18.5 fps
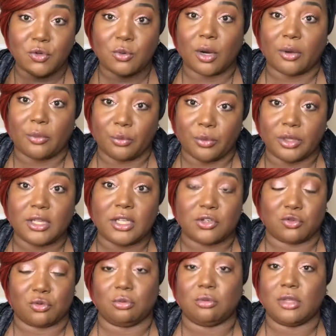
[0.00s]
you are
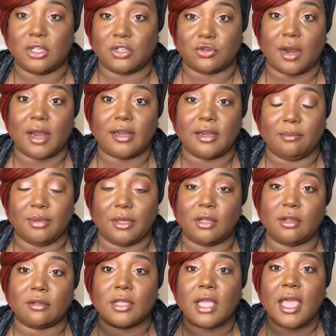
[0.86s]
really truly trying to
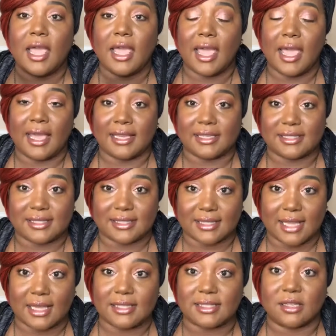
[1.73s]
build a
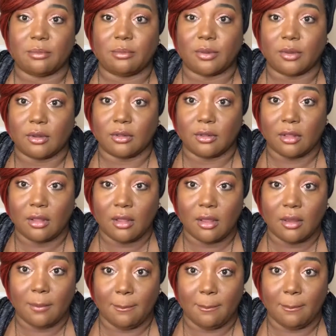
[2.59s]
sizable